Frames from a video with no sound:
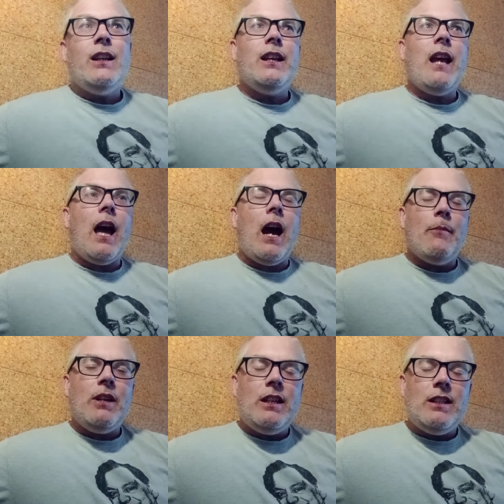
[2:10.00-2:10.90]
yeah, I
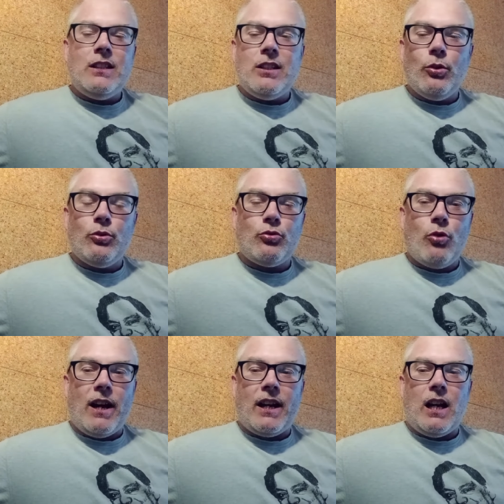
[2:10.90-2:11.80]
mean, he, he's a good
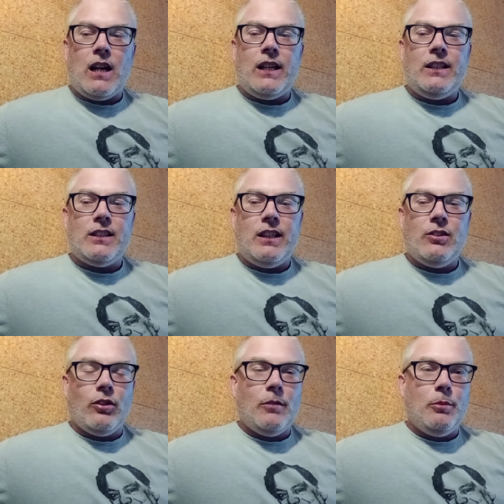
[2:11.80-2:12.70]
striker. He's he's
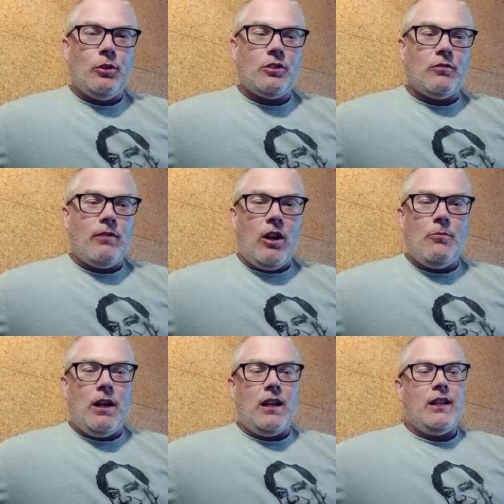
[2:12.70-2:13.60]
on the books at
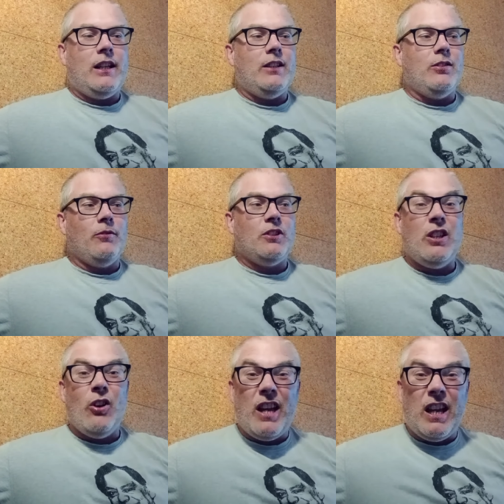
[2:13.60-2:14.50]
Roma. He's obviously
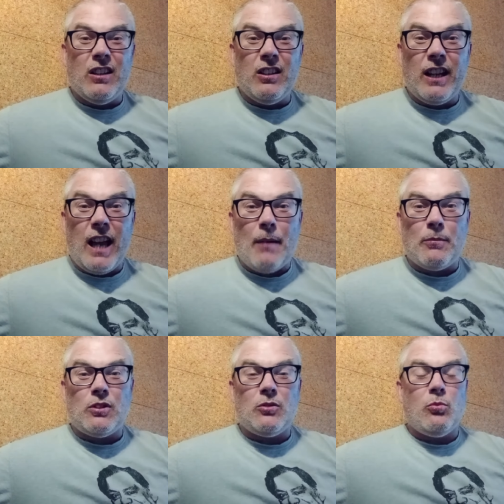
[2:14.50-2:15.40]
got England
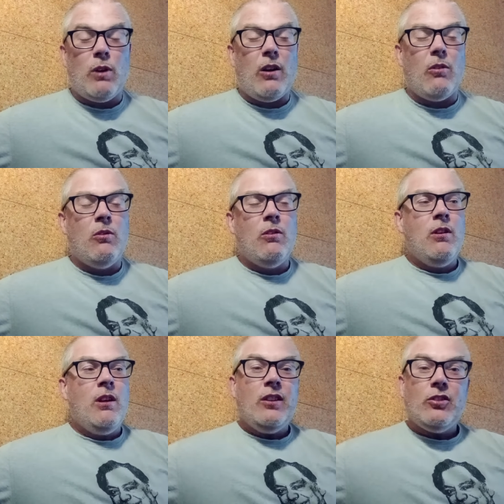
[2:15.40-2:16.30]
caps as well.
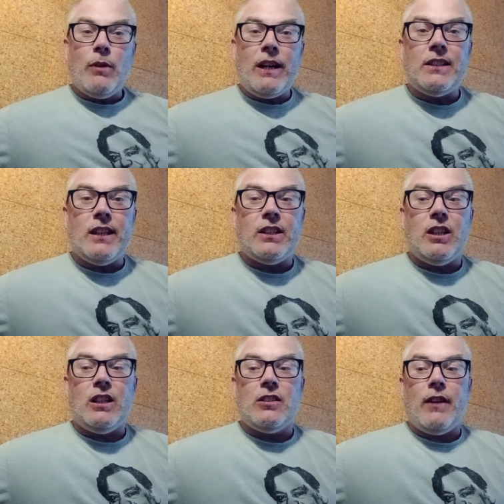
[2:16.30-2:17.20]
26
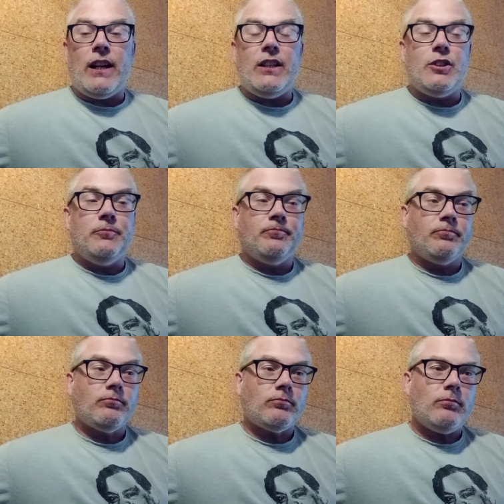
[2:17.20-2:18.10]
years of age.
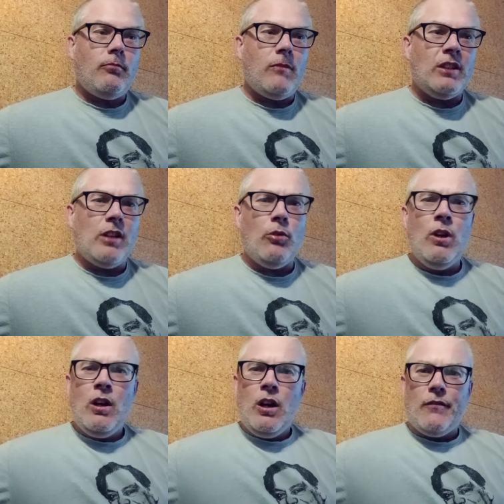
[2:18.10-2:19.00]
So,
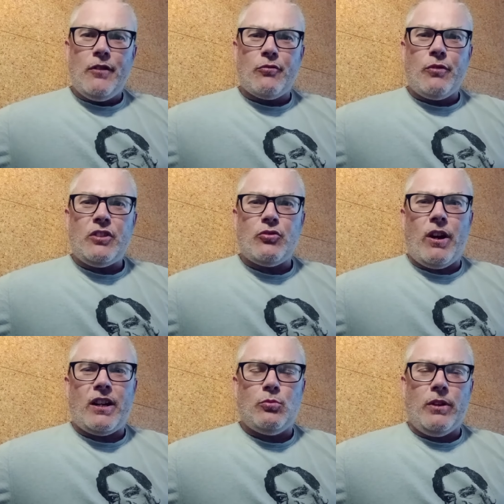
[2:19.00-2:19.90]
of the three
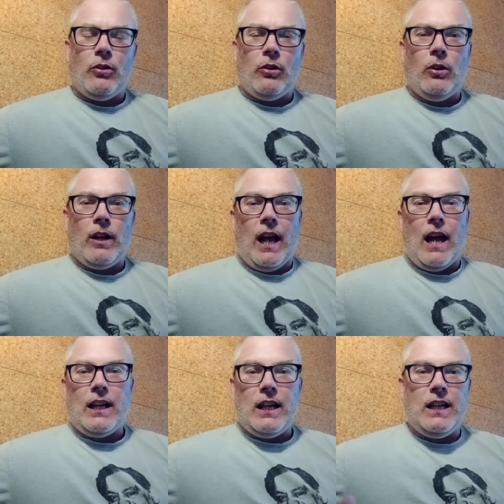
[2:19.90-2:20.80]
strikers we're going to look
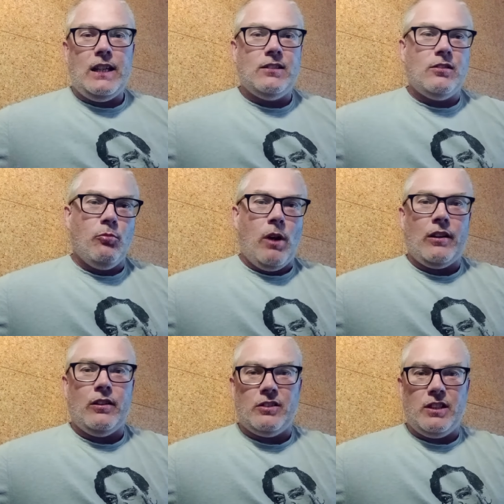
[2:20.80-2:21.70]
at, he's the
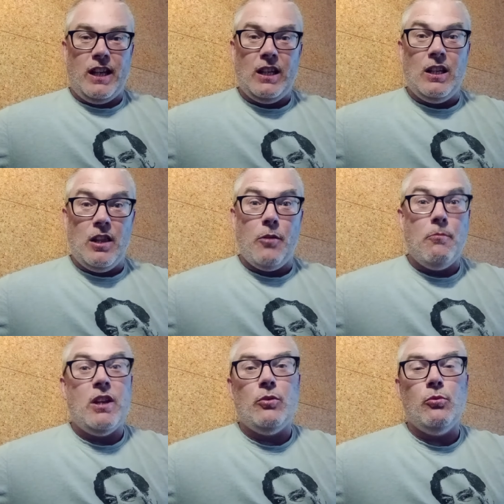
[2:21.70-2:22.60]
one that's in the
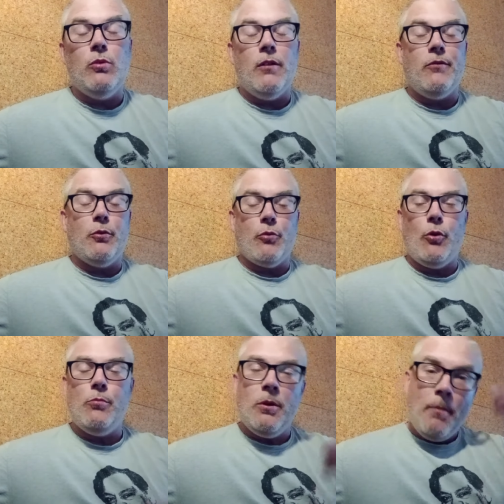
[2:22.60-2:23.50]
middle of the
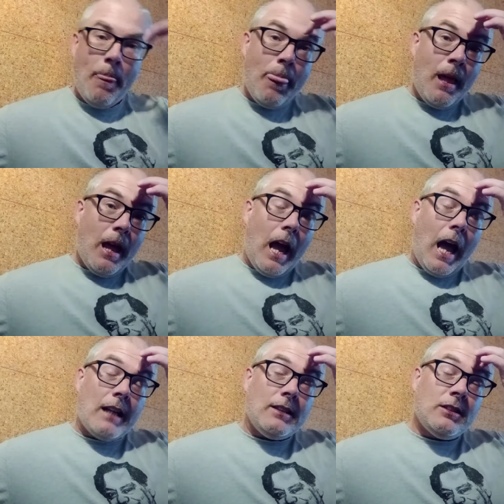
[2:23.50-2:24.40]
group,
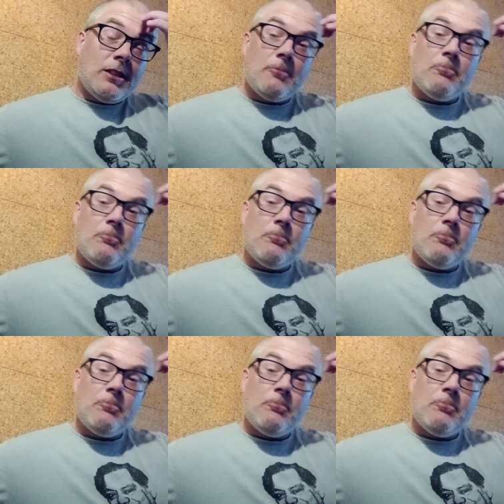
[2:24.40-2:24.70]
and